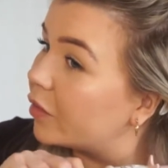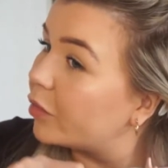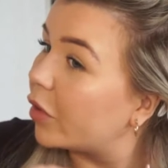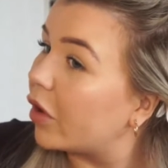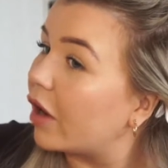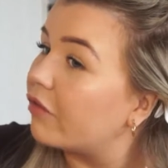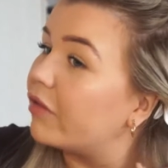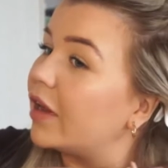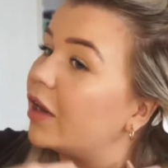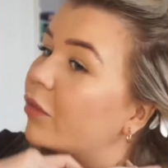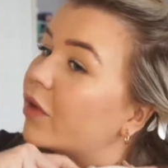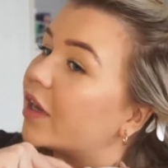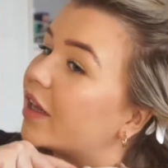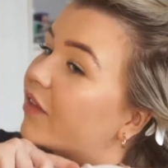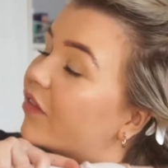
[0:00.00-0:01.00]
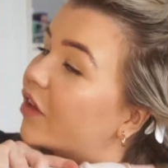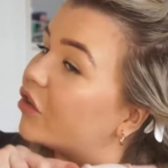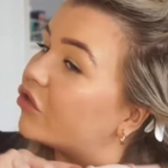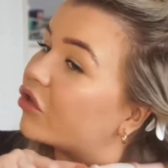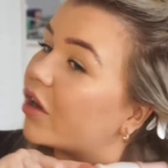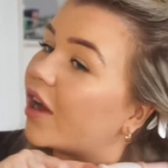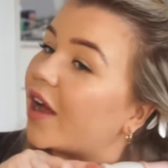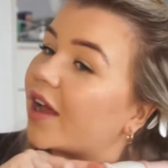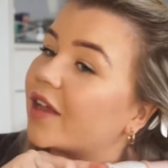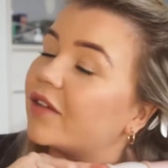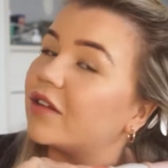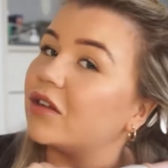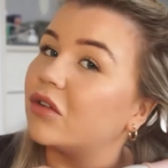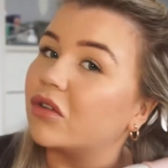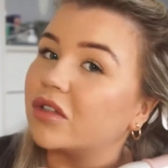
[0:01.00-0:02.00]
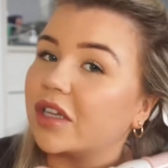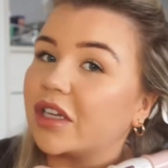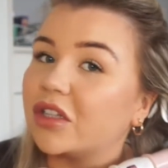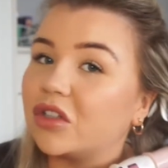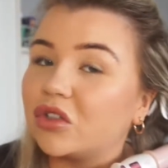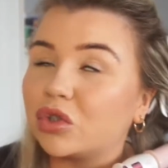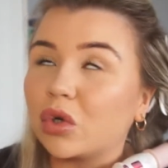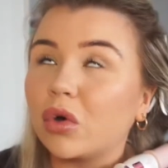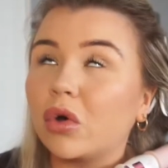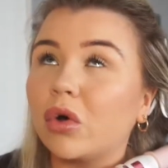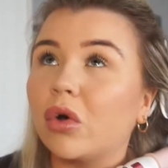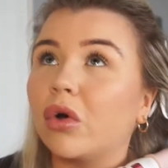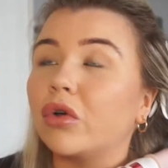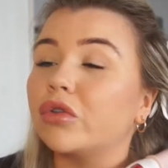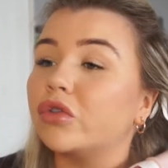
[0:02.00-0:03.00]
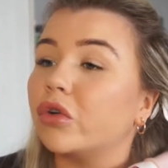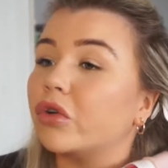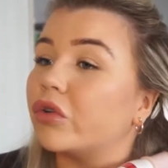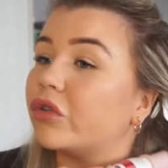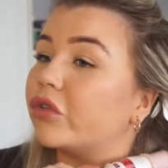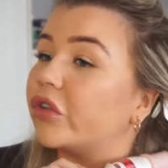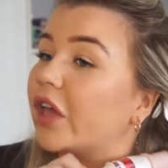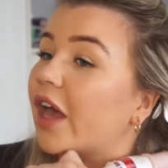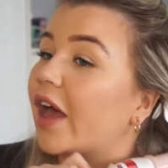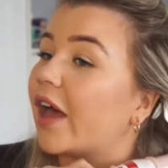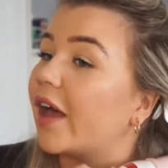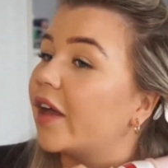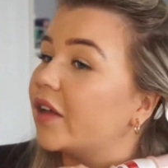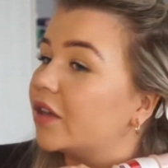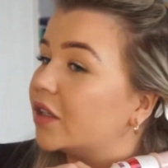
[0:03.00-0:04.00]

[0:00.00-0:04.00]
But I really want to give it a try because it looks like it's so good for your hair.